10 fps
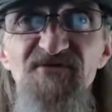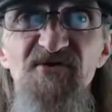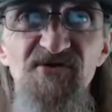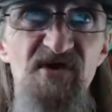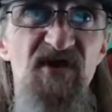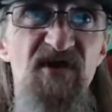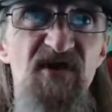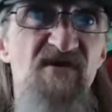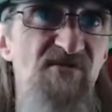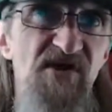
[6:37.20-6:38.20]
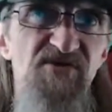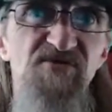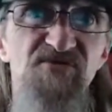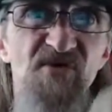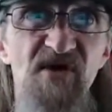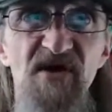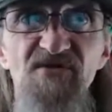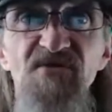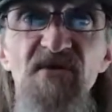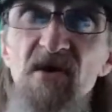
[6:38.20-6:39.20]
there, yang with like huge
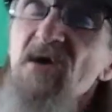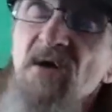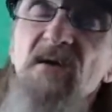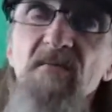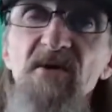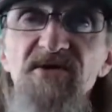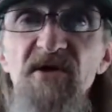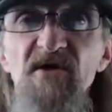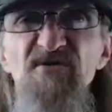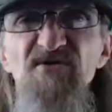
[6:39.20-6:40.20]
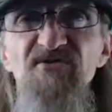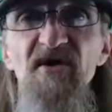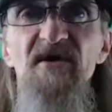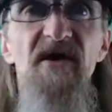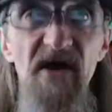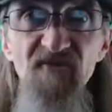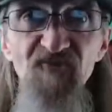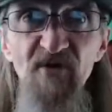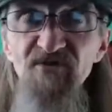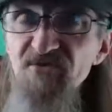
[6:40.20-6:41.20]
clouds. I'm like, yeah, I'll get that. Had a
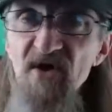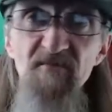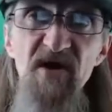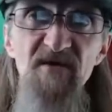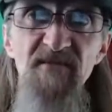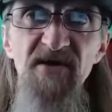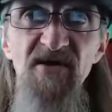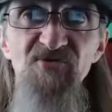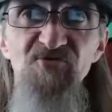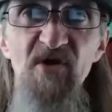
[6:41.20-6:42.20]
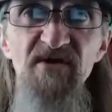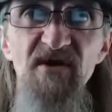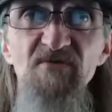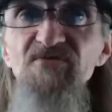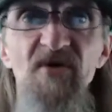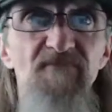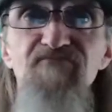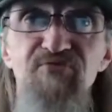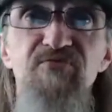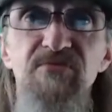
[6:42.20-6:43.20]
friend stop by, man. I tried it. I was like,
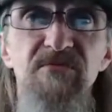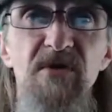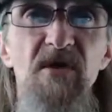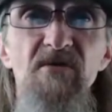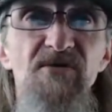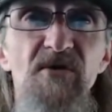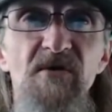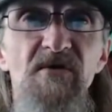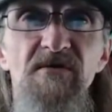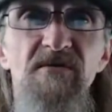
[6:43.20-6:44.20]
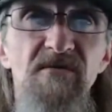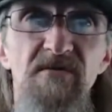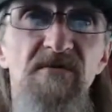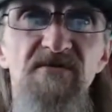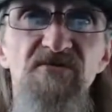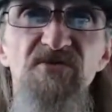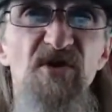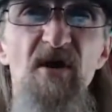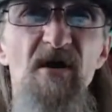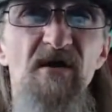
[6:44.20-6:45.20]
hell yeah.
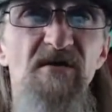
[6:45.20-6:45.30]
Yeah.